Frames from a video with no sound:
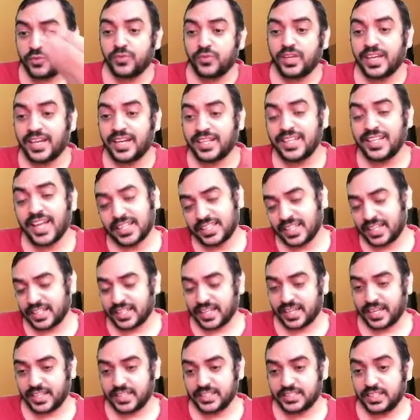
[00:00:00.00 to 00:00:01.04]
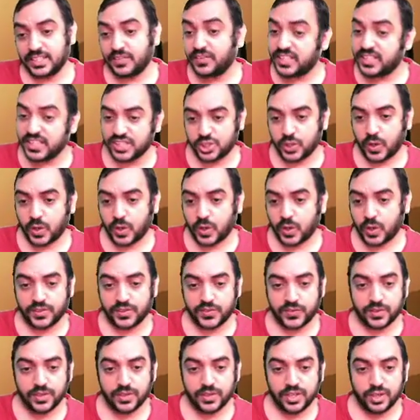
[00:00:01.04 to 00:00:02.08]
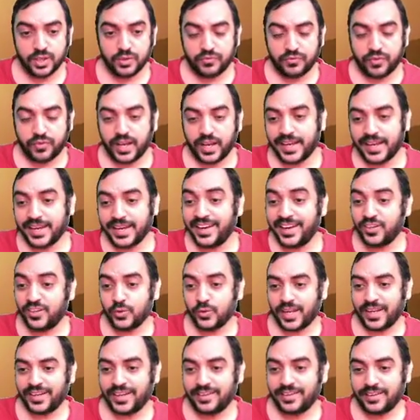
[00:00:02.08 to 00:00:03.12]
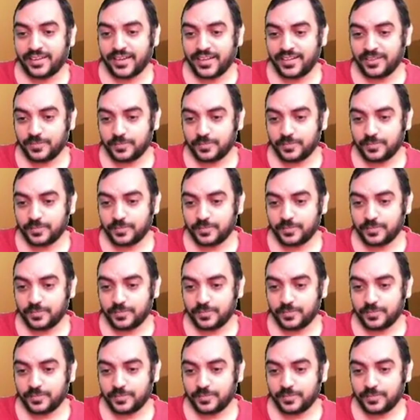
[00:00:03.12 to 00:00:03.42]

we get the other currency, which is dollars. 5 lakh 8,900.